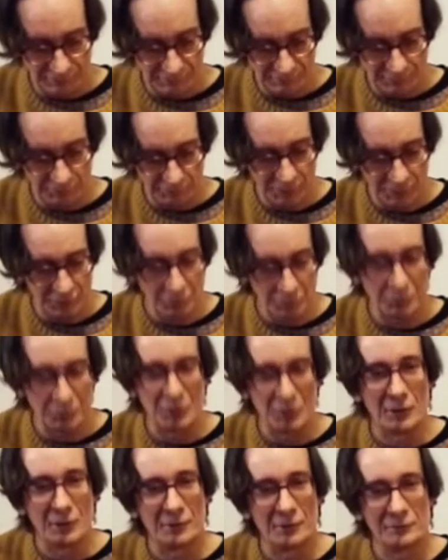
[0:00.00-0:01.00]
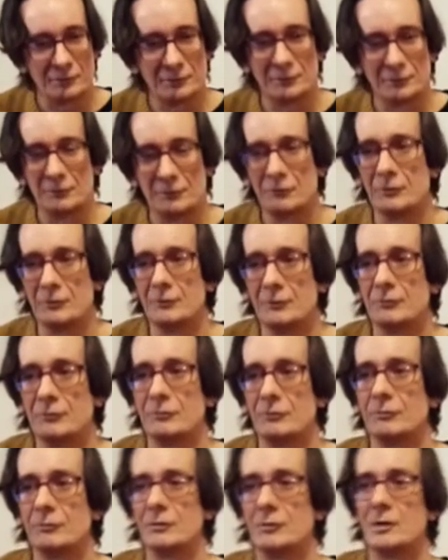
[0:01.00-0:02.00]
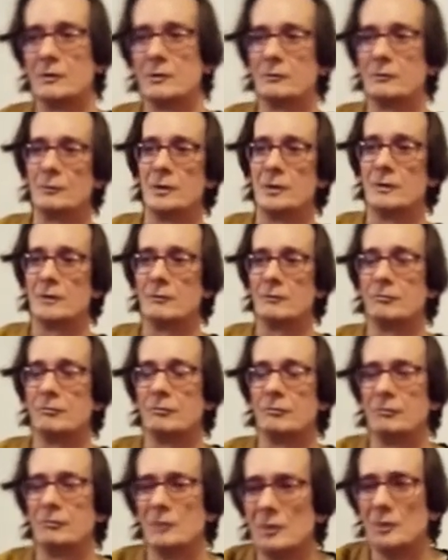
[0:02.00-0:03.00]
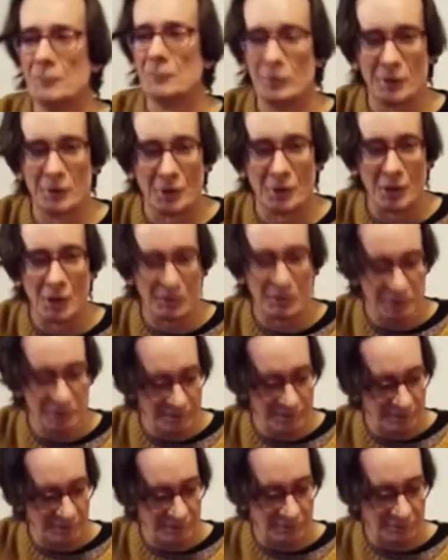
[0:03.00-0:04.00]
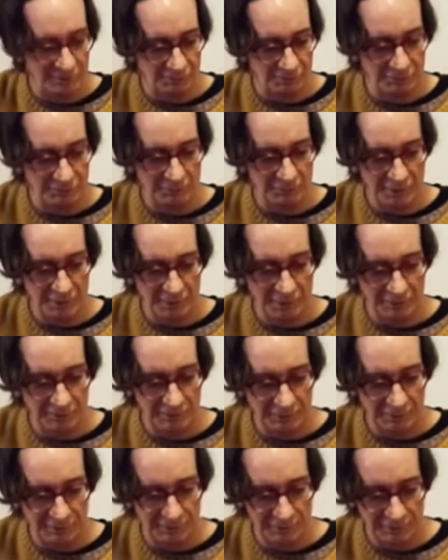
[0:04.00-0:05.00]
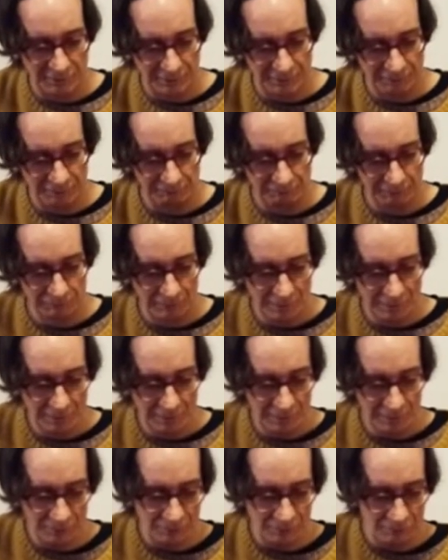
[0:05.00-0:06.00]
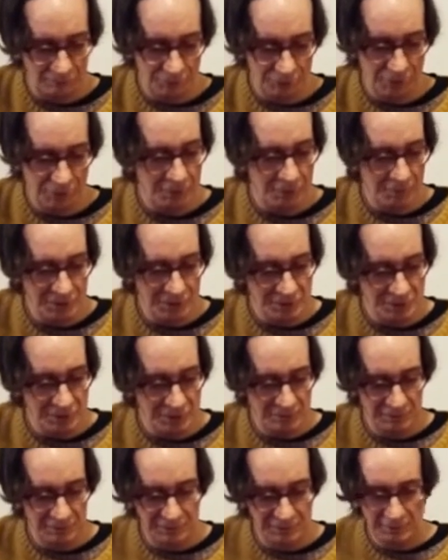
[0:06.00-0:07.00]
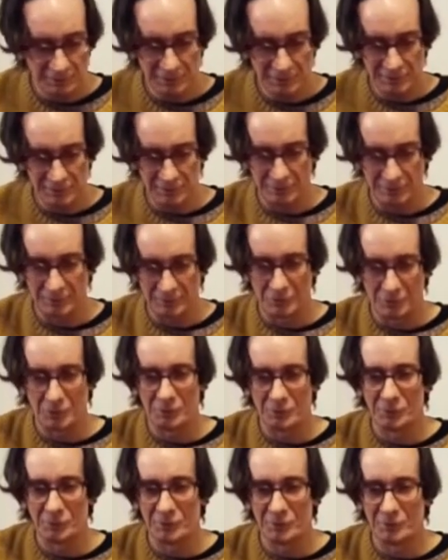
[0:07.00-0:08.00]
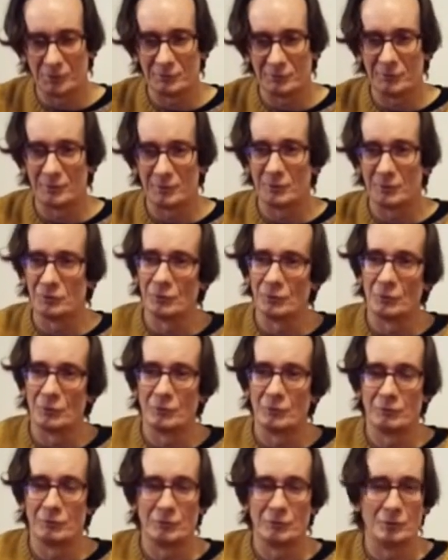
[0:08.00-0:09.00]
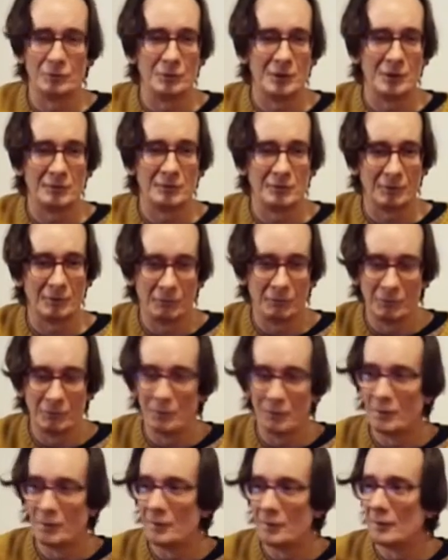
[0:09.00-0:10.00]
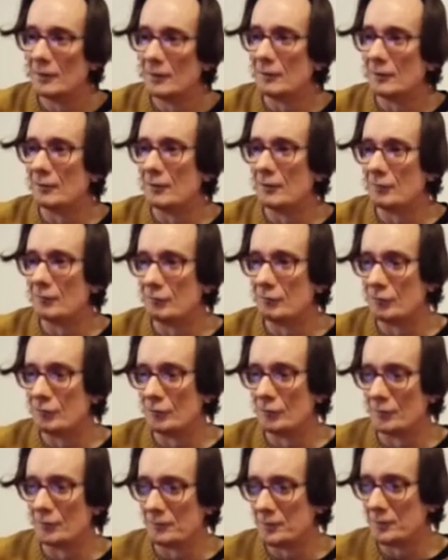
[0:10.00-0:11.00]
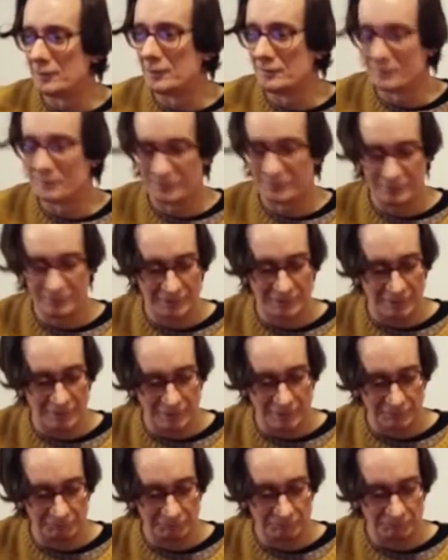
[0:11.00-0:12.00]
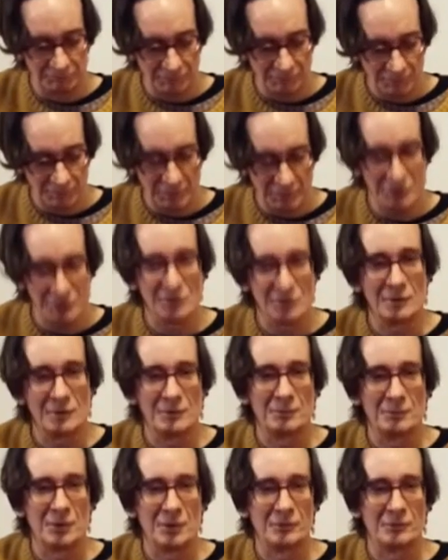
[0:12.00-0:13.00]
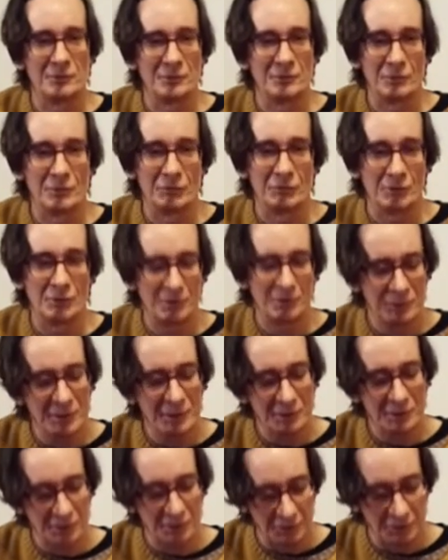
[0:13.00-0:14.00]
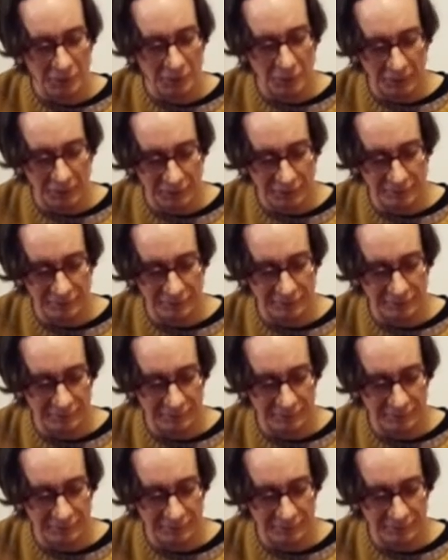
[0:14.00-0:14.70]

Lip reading: I picked up a lot of nice ways of putting harmonies together from that, and So if you can imagine that the chord progression that I showed a few weeks ago for the piece, imagine it's a bossa nova. I'll play it kind of quickly just